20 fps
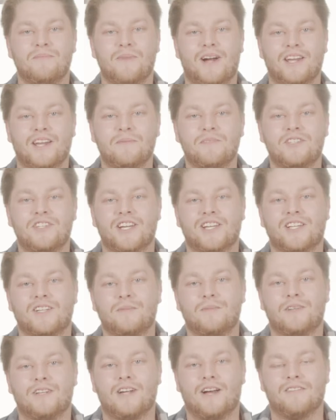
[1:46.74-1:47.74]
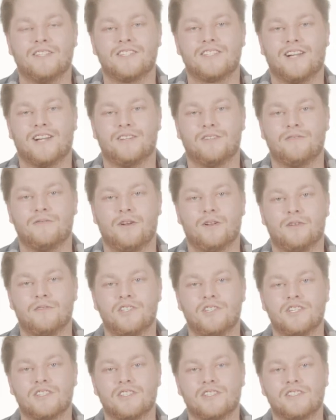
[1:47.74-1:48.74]
My name's Jacob, and I've decided to follow
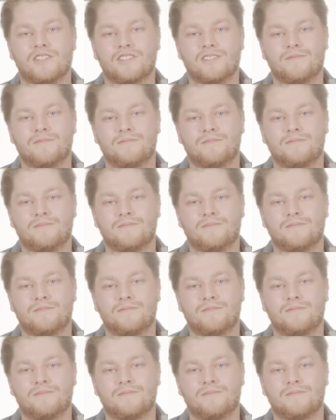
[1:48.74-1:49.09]
Jesus.